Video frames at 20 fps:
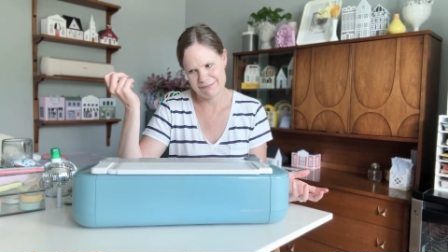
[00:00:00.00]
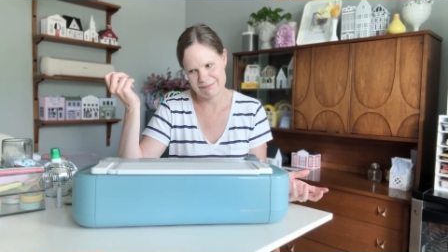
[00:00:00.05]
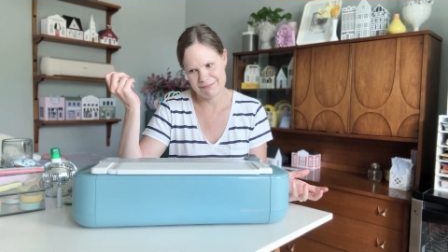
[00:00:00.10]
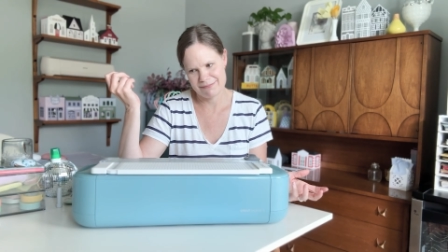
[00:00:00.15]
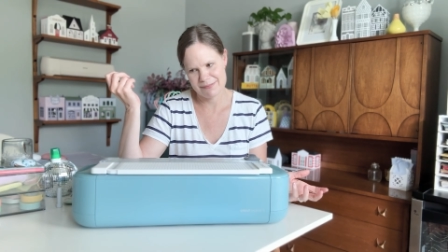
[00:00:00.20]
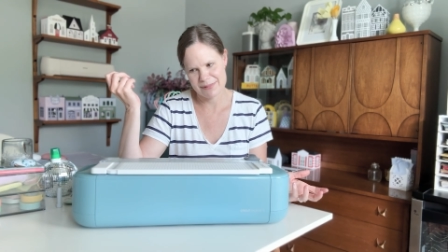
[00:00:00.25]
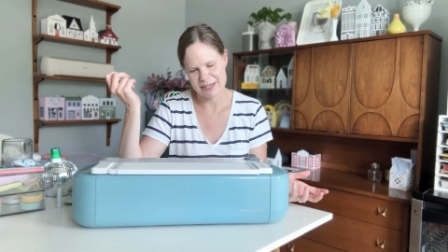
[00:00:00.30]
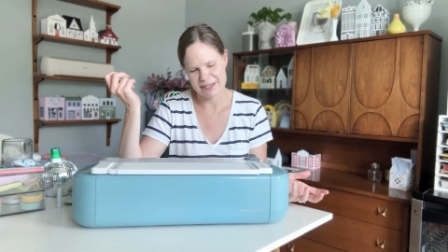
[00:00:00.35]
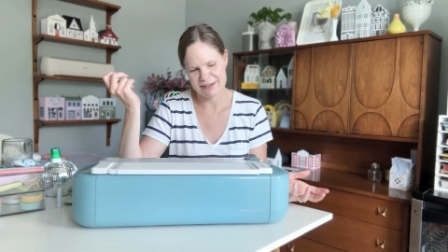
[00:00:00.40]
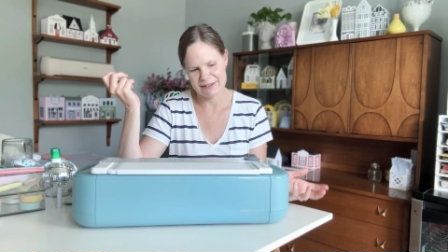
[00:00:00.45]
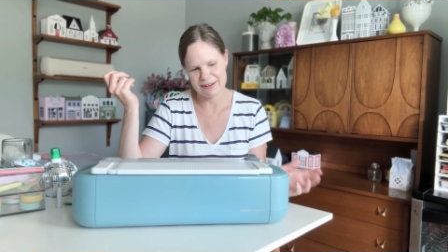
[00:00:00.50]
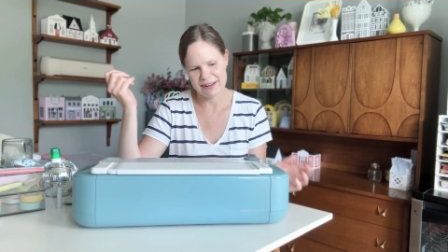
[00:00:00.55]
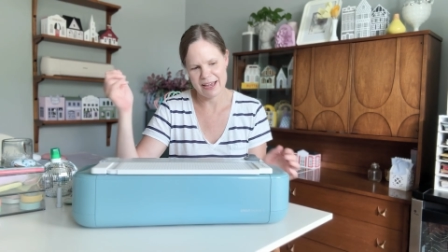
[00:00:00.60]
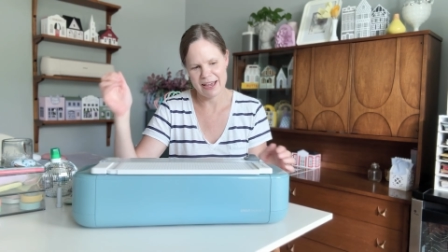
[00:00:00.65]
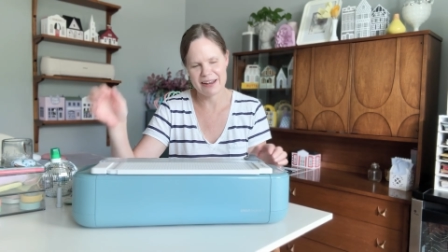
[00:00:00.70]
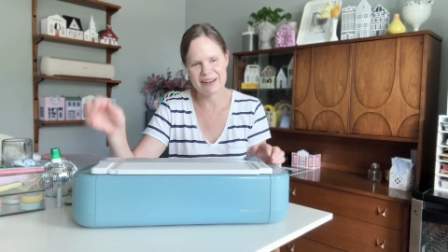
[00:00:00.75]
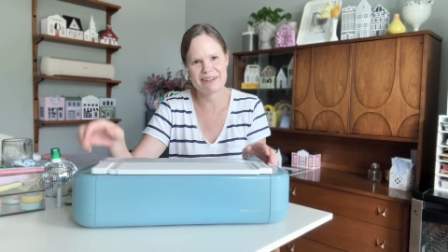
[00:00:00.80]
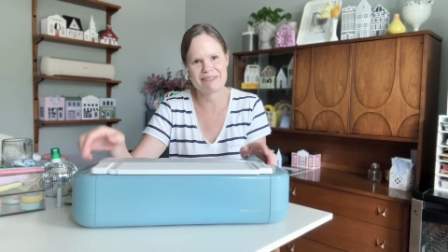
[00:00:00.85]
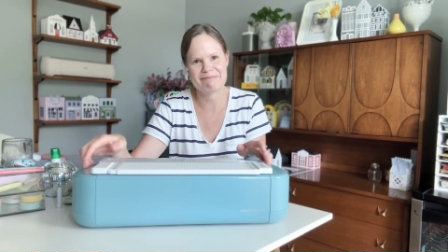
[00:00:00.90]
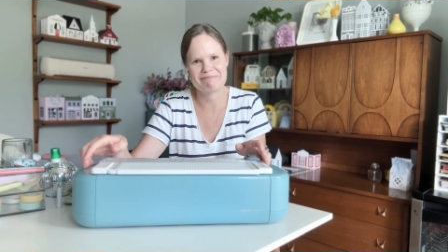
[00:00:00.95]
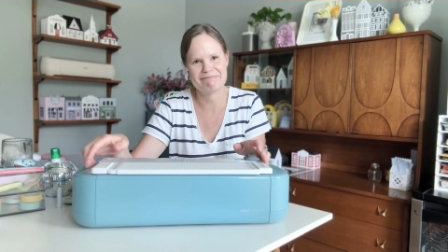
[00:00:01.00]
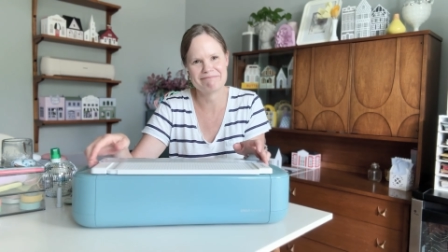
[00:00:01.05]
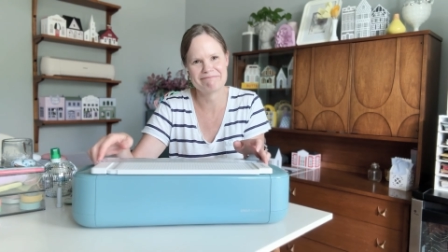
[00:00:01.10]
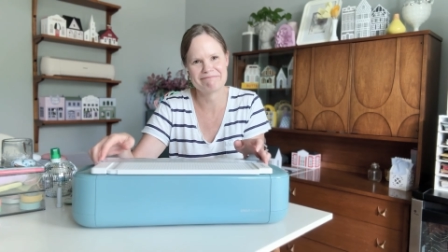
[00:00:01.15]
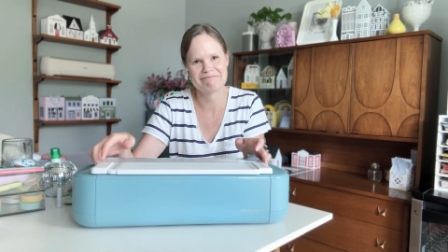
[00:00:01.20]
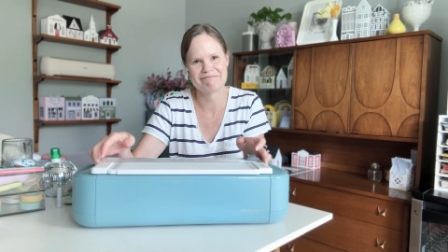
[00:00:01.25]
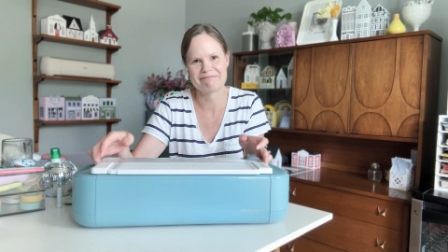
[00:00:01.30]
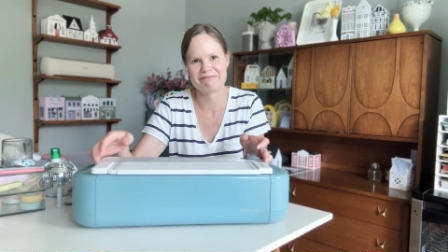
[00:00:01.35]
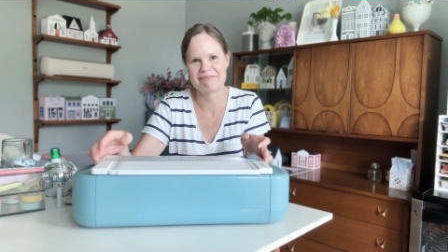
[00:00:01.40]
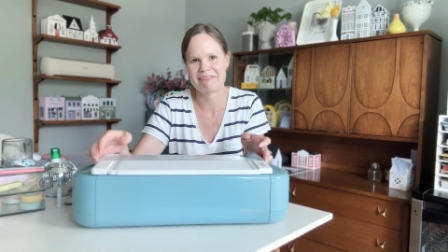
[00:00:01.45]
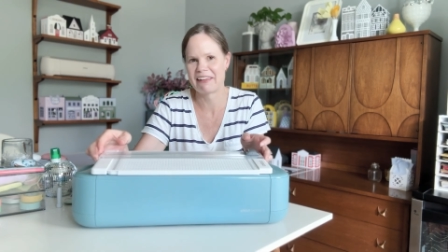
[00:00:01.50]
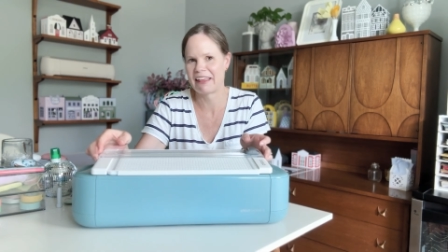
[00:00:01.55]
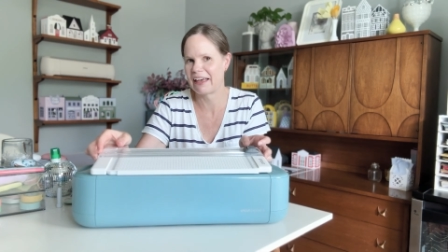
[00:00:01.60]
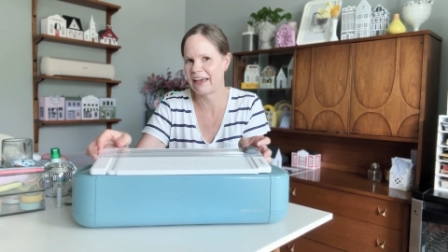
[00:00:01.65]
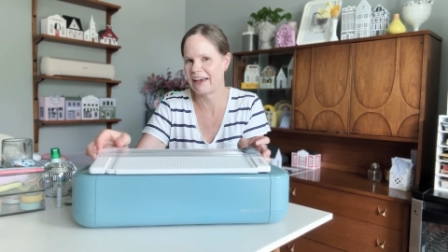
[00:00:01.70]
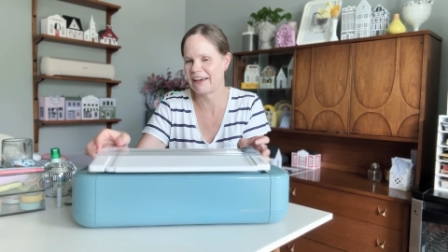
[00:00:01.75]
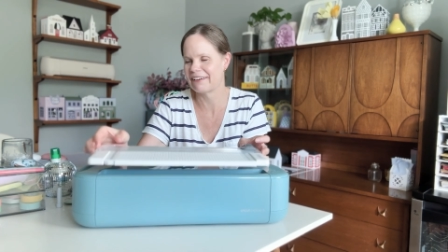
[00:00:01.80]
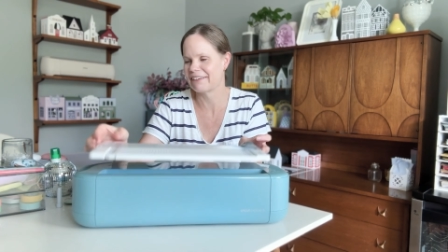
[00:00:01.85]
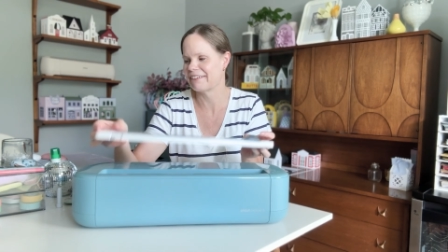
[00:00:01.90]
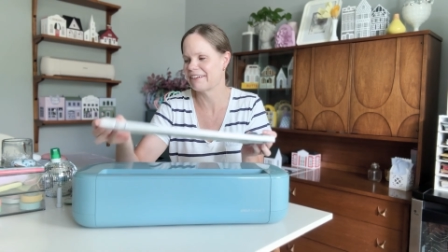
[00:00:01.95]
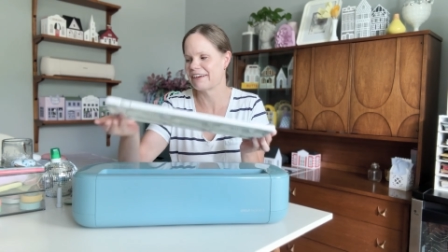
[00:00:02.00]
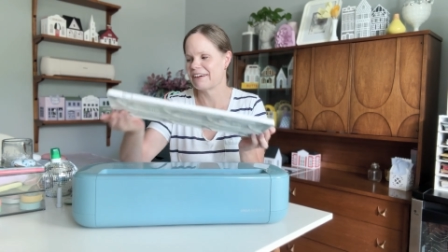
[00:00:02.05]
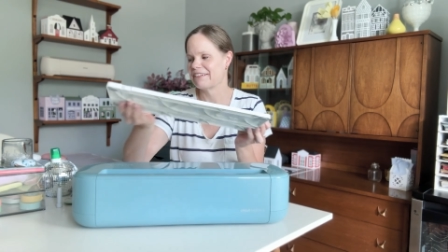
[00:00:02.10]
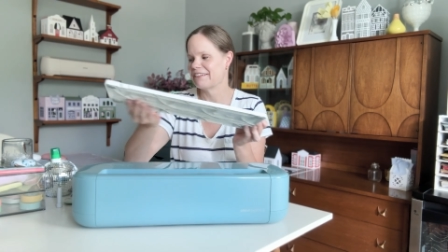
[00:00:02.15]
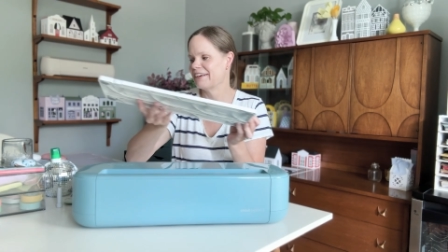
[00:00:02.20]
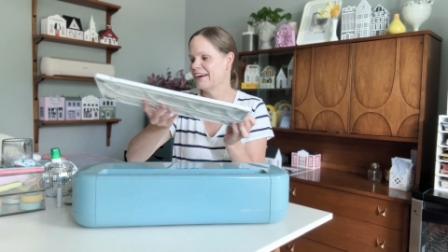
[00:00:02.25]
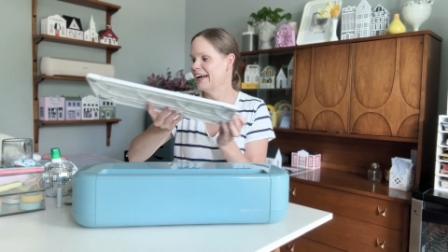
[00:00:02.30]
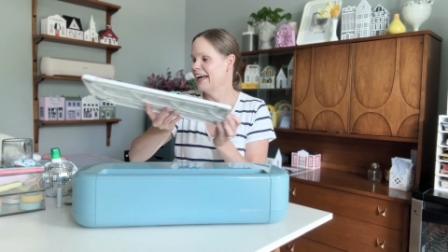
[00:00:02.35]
but I don't know.